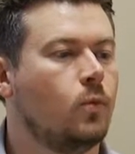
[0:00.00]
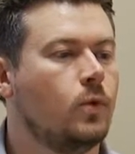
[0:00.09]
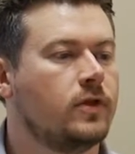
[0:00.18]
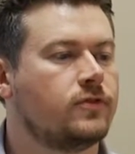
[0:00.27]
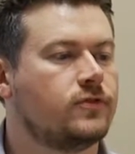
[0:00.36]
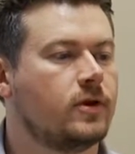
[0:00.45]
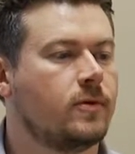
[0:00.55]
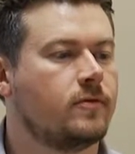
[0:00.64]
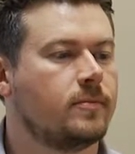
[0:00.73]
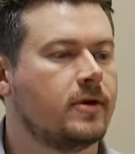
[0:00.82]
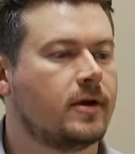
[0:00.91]
With some
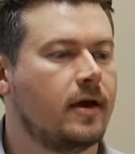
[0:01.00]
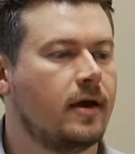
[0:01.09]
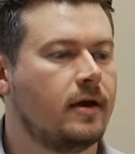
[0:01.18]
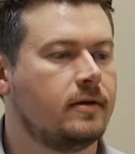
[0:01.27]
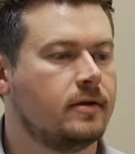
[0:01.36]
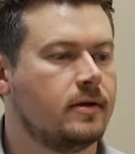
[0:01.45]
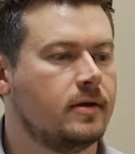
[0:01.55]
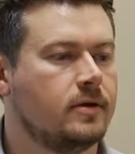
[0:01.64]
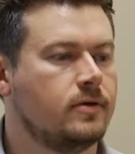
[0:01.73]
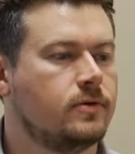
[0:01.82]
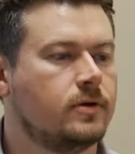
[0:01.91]
of them you can.
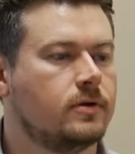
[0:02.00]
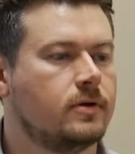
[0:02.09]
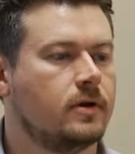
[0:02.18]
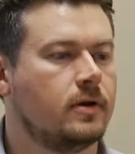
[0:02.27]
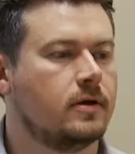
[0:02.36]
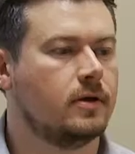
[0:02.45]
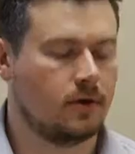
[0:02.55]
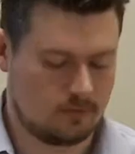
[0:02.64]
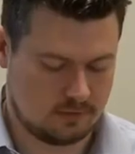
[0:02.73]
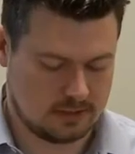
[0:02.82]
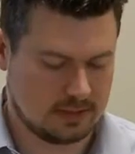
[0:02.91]
You can,
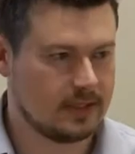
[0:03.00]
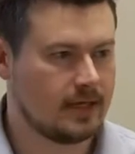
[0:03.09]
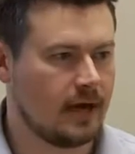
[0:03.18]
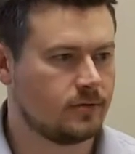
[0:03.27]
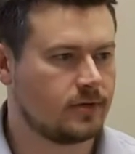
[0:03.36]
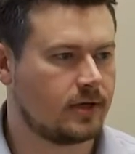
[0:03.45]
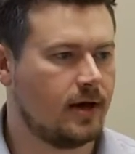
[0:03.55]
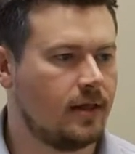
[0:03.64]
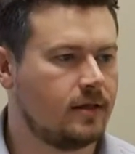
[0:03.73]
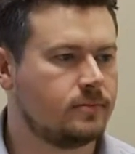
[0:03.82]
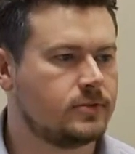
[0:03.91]
delete out the
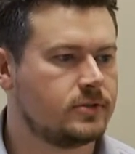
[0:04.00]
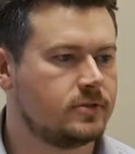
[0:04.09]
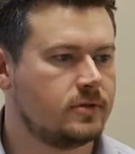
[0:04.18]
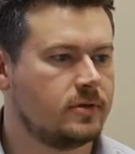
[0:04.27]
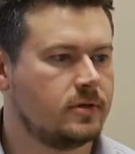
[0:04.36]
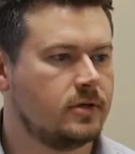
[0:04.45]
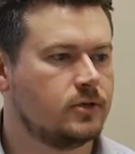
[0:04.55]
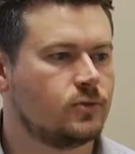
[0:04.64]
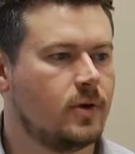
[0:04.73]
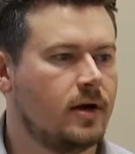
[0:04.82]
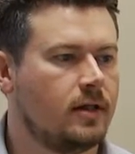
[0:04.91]
columns
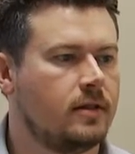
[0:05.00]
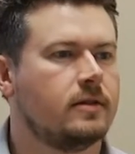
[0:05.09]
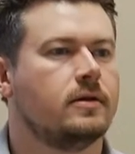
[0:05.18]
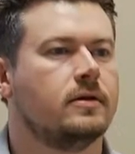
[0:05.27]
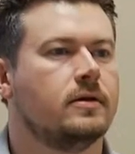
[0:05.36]
as well.